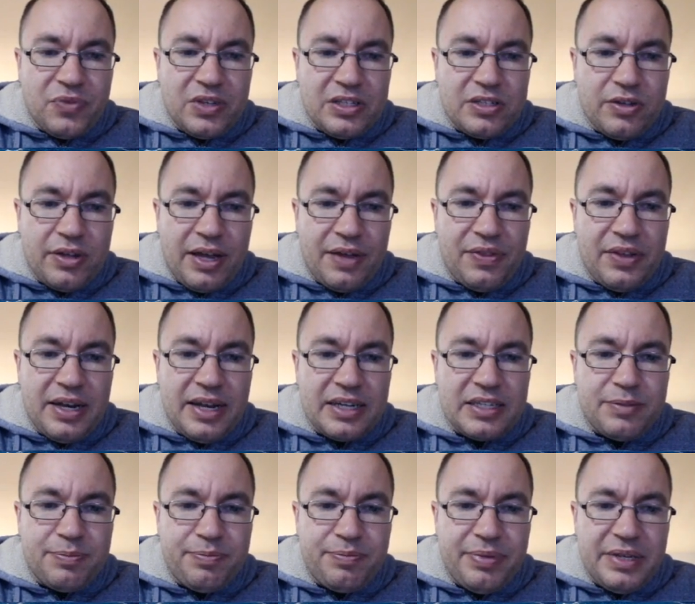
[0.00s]
So yeah, the
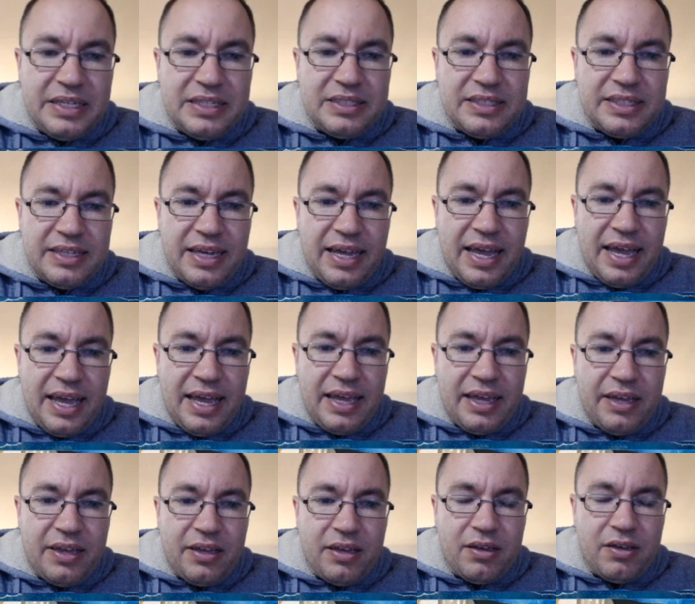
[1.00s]
next
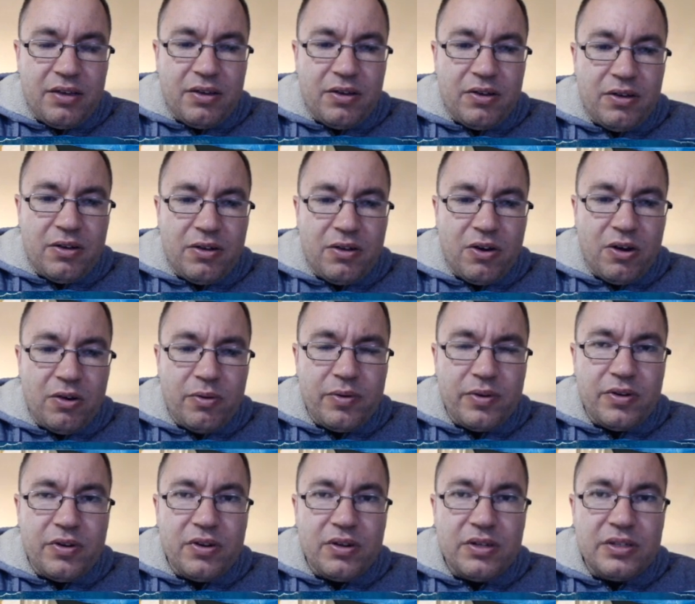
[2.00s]
PCA card
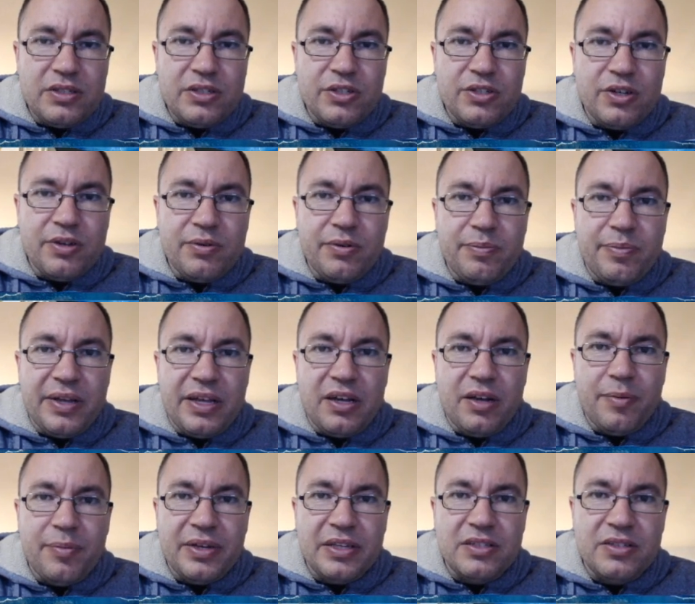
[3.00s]
returns should be
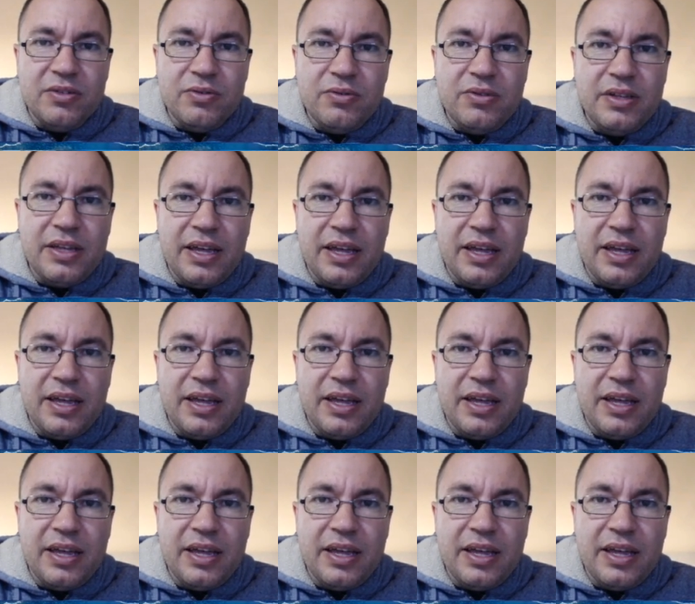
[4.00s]
coming soon.